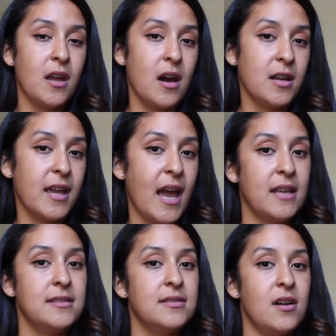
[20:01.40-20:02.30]
on a
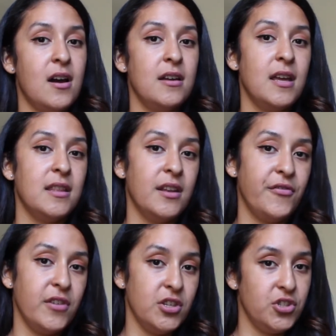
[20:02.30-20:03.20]
cast on and then
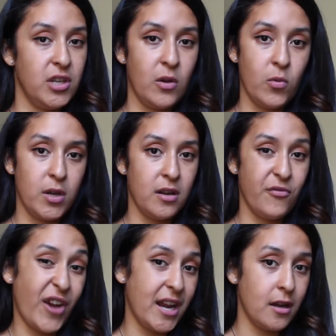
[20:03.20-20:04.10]
finishing one
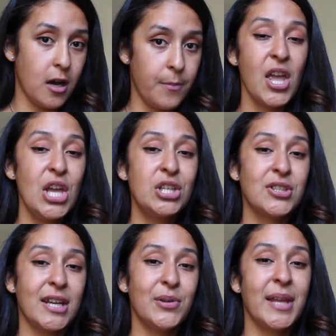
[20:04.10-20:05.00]
right up.
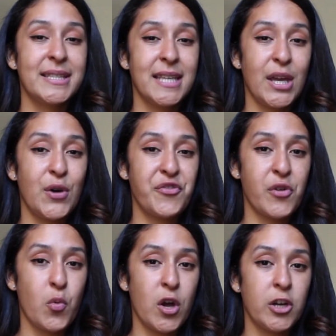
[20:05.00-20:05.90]
So I don't like to get
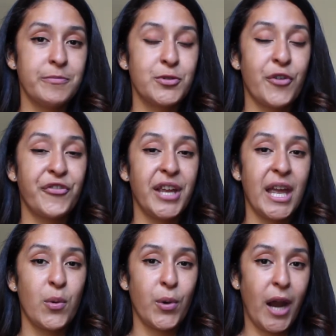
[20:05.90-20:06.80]
overwhelmed or
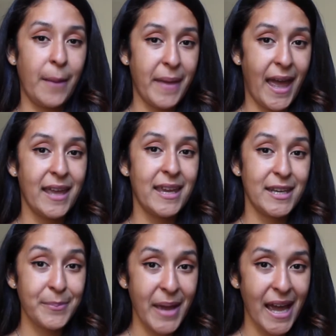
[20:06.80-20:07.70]
forget where I'm at
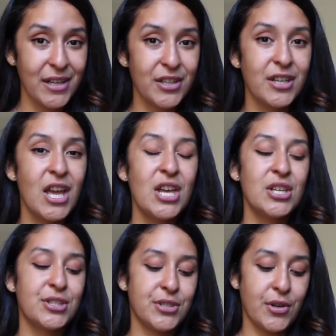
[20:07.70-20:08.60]
in a pattern.
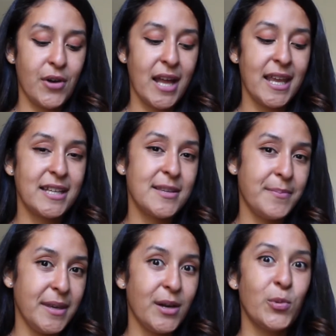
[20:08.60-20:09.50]
So I like to
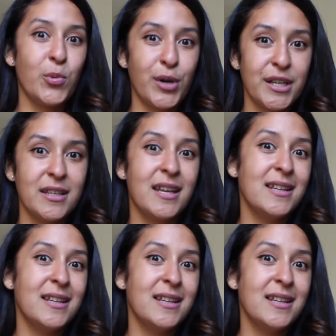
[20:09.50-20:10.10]
be a one